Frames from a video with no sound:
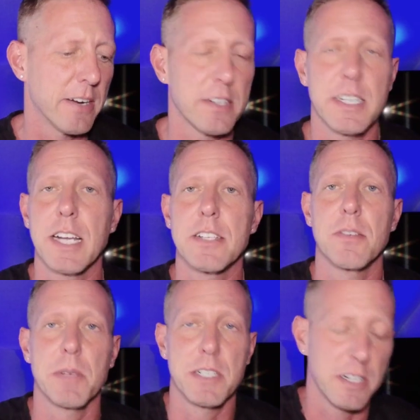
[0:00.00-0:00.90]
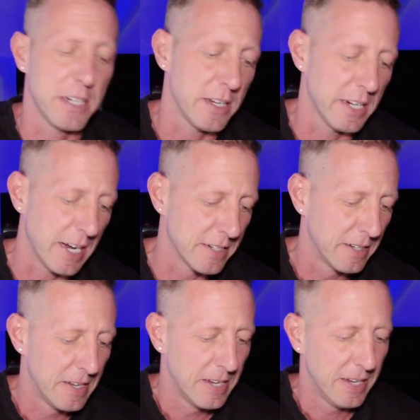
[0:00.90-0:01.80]
here because I got so much to tell you guys.
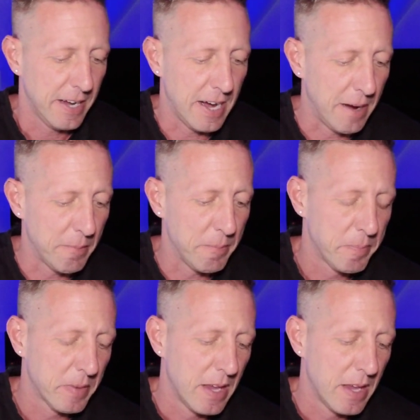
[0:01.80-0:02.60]
Um,